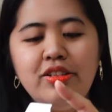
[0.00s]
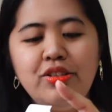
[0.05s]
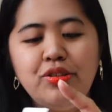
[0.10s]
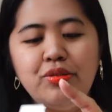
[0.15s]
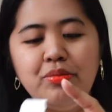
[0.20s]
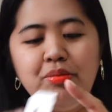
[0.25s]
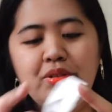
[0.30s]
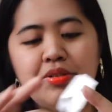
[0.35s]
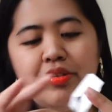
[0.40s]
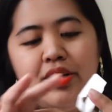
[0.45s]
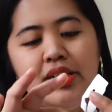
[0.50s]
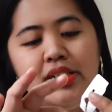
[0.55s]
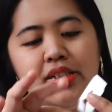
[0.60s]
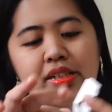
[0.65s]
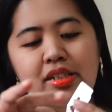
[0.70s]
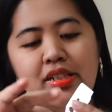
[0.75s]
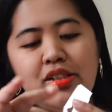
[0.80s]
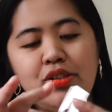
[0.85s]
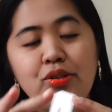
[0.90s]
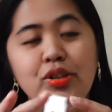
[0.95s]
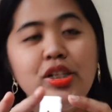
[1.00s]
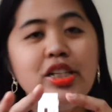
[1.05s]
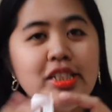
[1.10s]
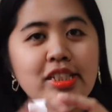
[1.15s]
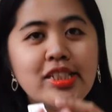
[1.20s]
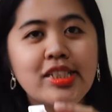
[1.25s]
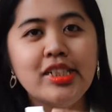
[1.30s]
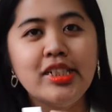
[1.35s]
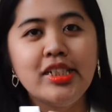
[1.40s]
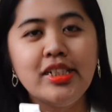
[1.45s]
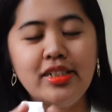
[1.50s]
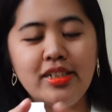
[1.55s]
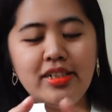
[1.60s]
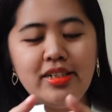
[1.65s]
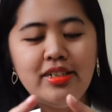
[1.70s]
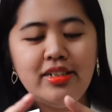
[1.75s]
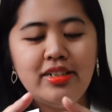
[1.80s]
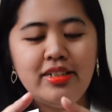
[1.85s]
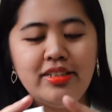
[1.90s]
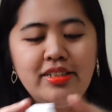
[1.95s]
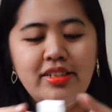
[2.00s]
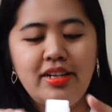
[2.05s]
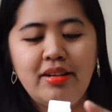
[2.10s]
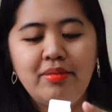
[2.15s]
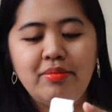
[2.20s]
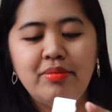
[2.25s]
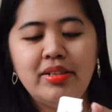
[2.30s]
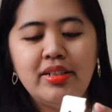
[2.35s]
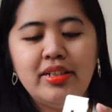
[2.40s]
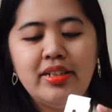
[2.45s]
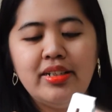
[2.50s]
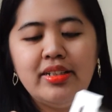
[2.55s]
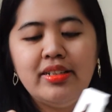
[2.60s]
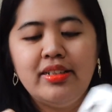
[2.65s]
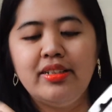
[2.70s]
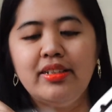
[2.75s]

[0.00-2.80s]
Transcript: to be ready to insert in the tablet.